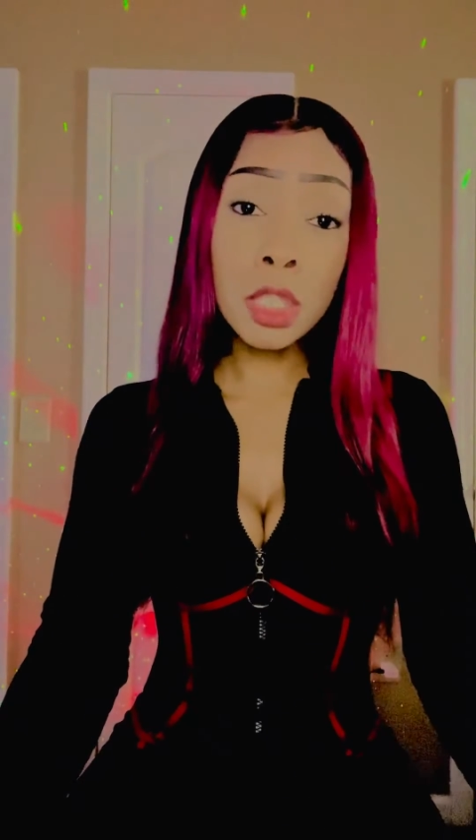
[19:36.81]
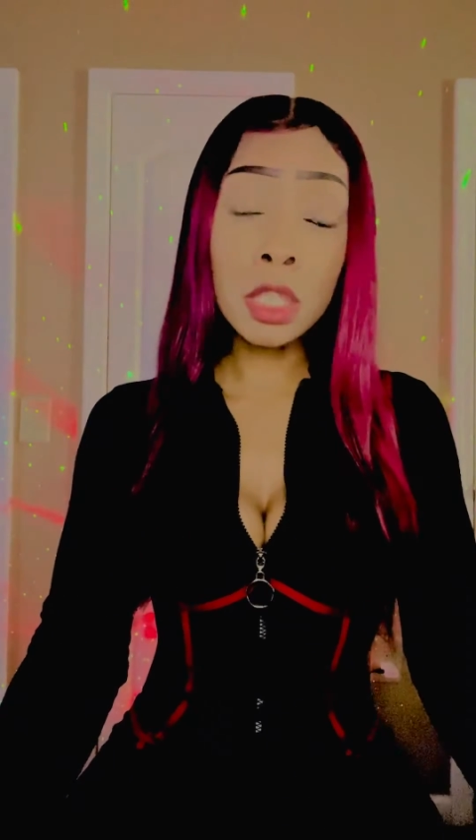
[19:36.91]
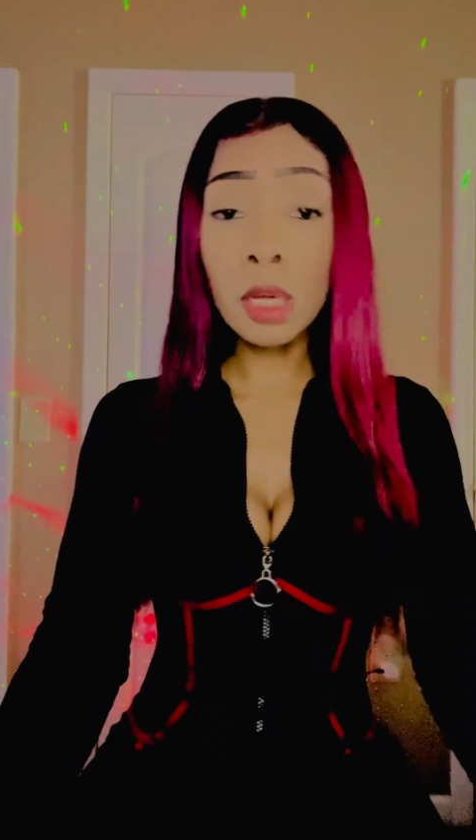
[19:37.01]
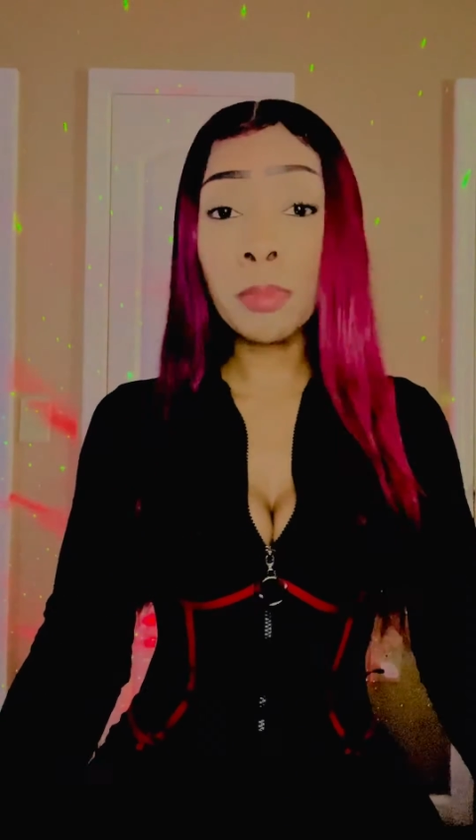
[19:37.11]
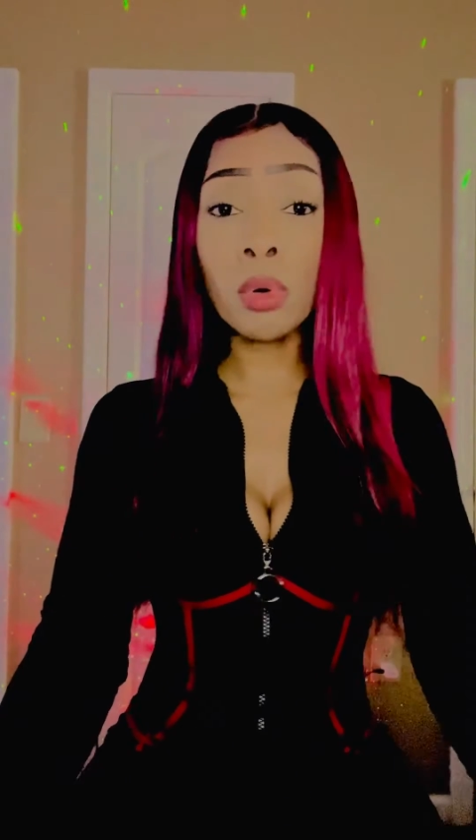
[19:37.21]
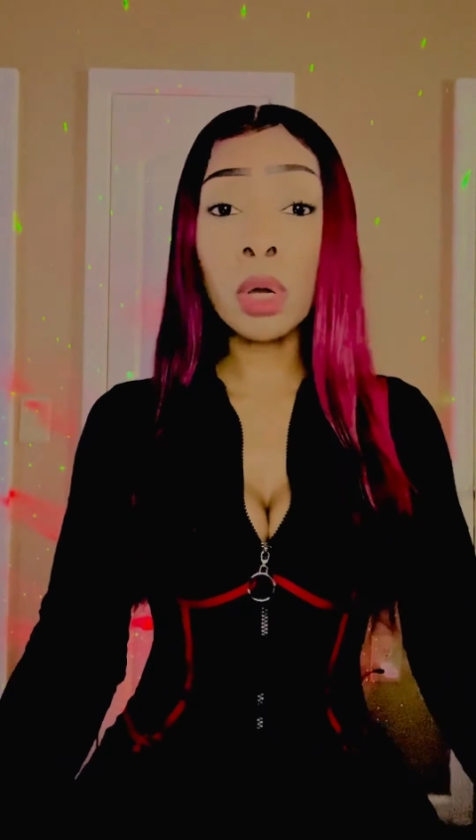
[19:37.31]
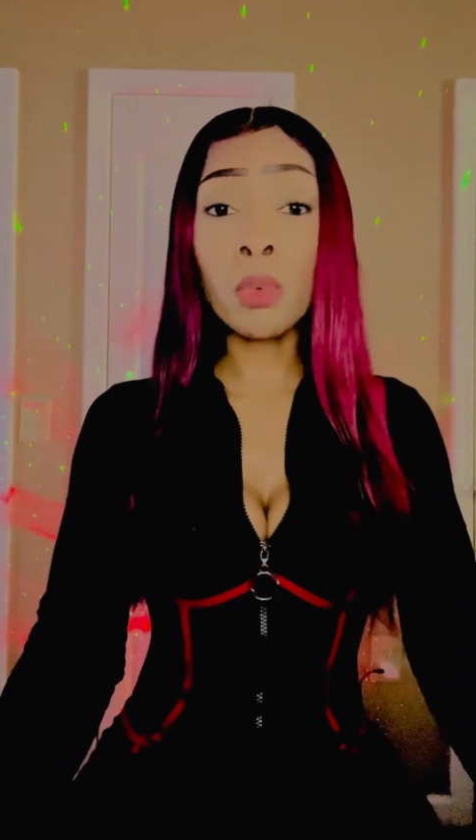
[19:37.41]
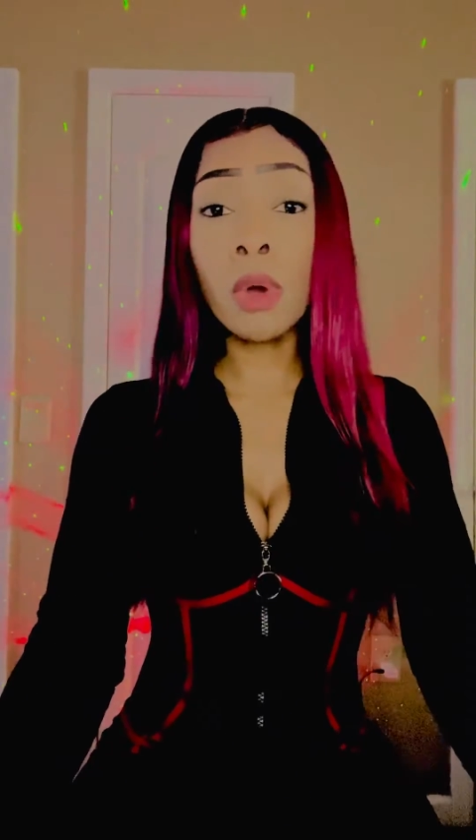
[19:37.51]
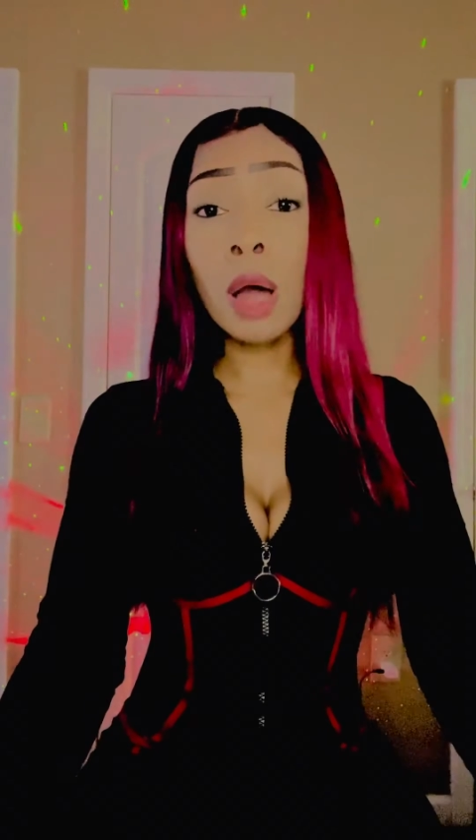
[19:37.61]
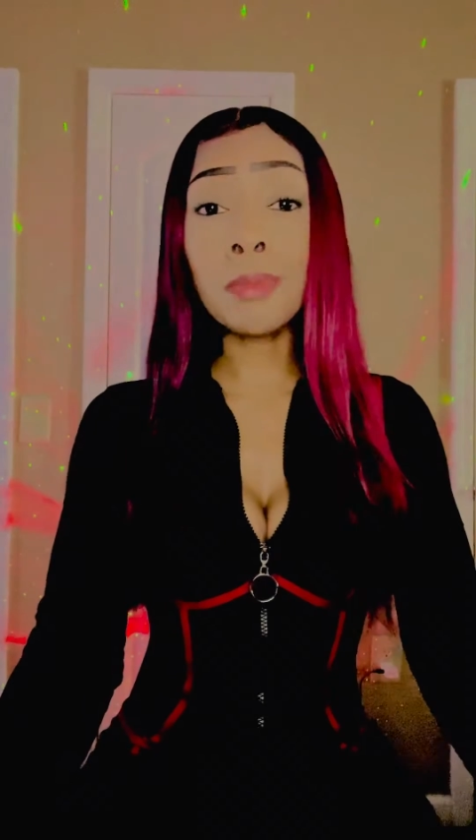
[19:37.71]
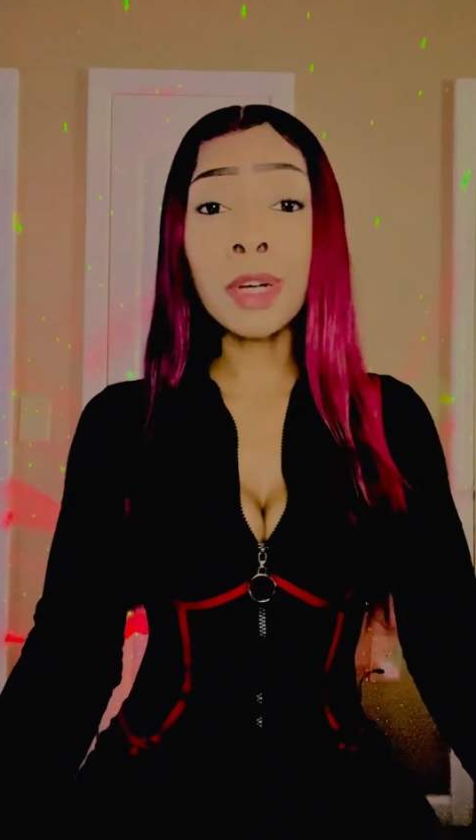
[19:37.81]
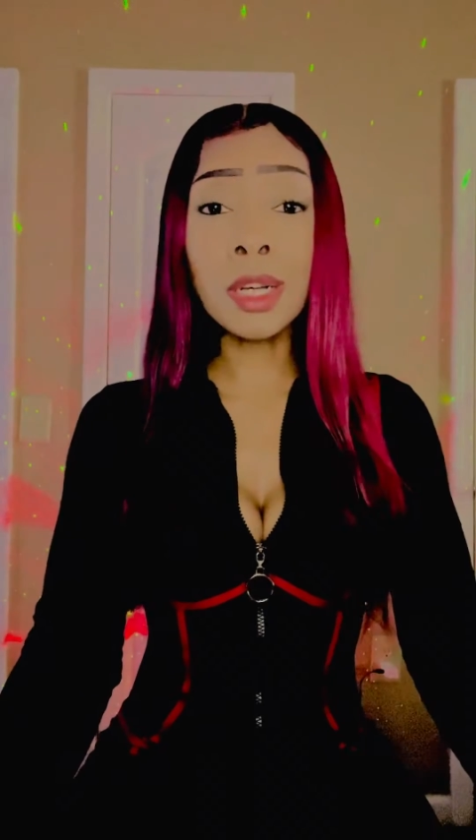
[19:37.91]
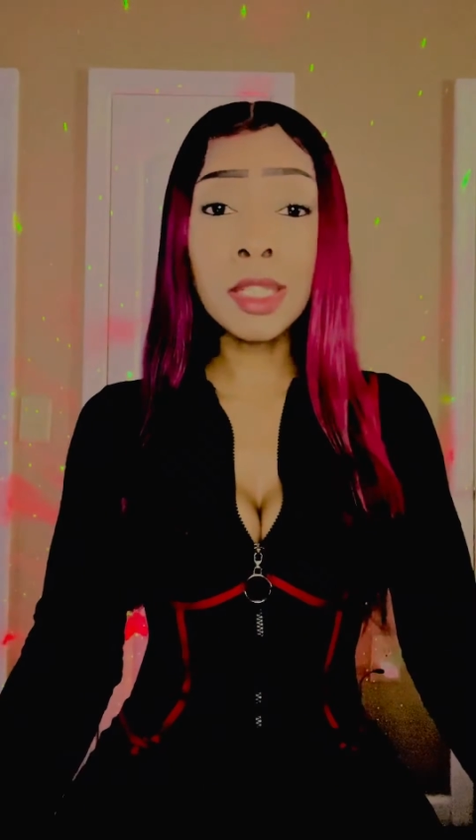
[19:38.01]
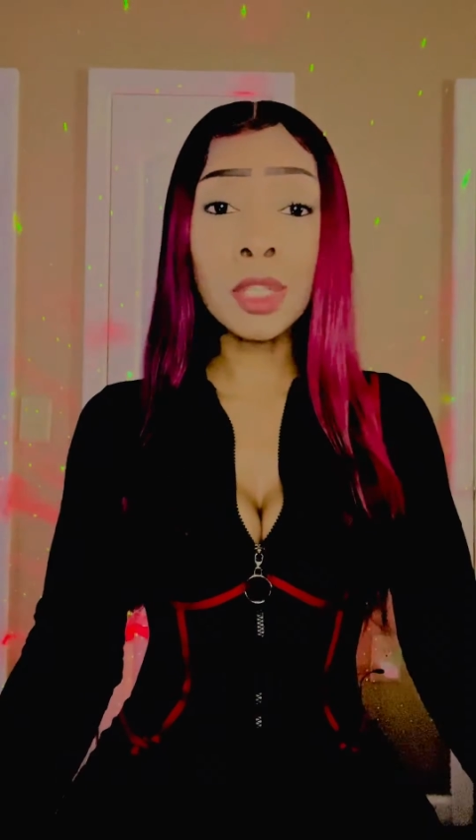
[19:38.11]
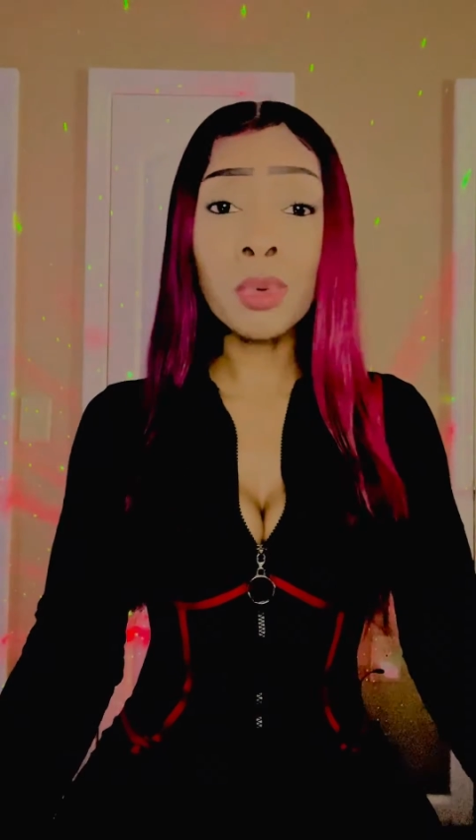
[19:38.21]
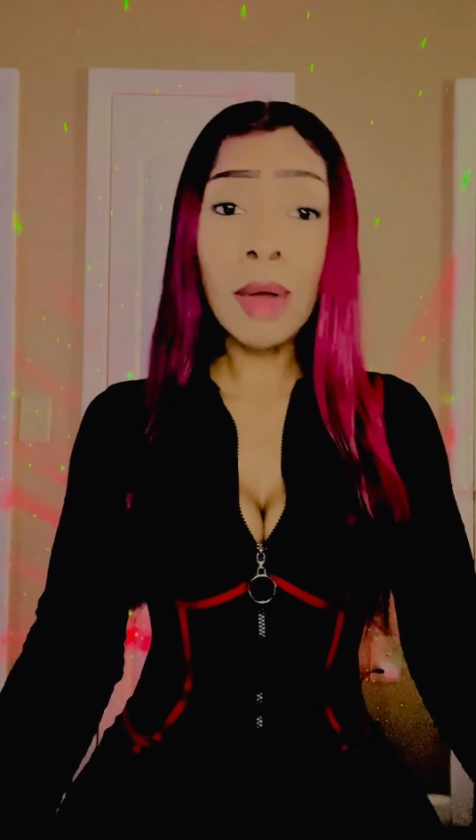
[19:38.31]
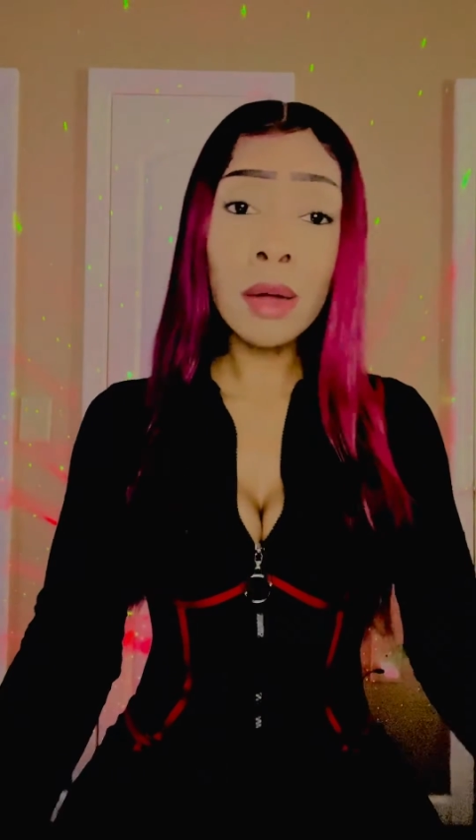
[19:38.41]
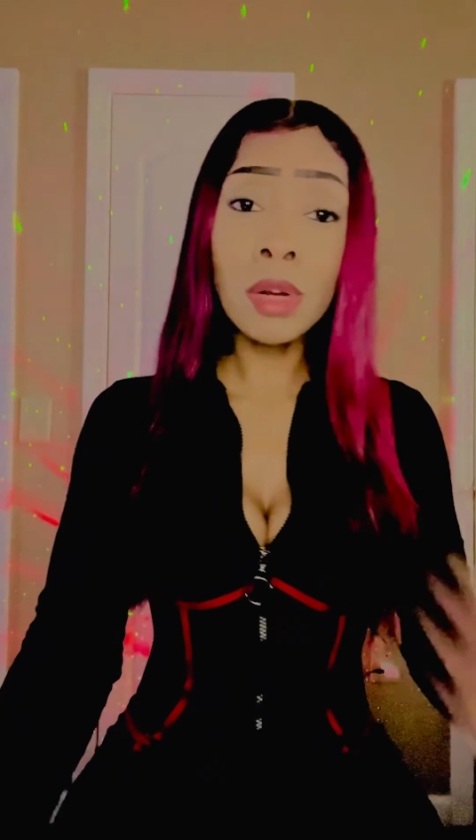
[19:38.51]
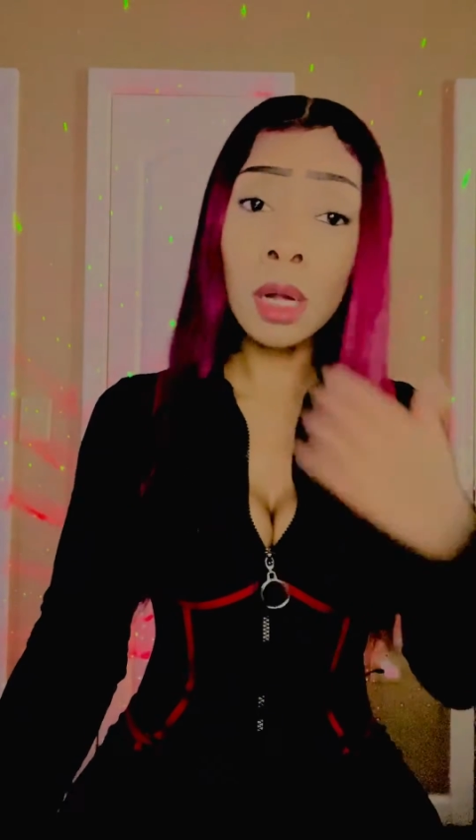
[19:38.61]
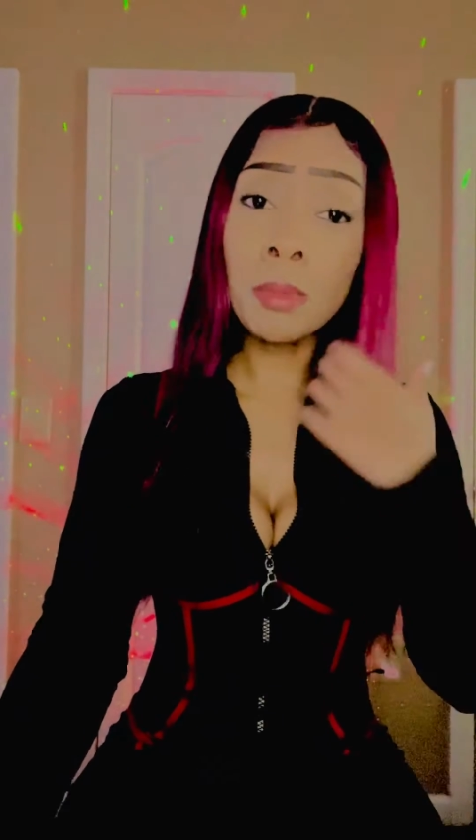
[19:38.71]
to that point where I'm cussing you
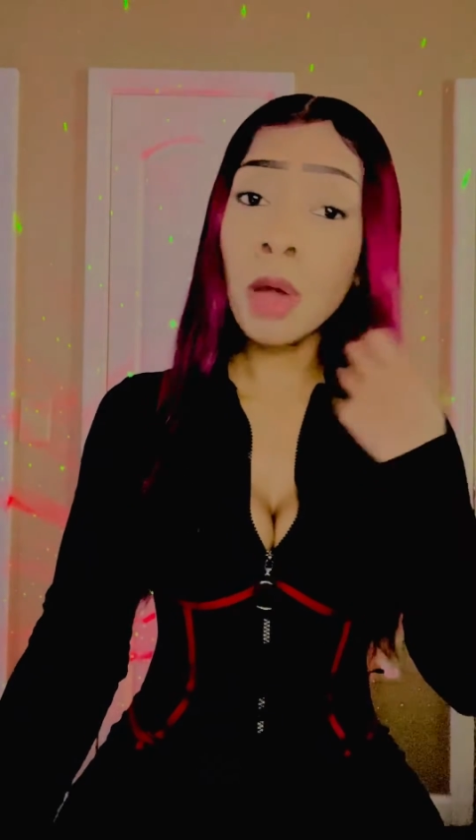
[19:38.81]
out and I'm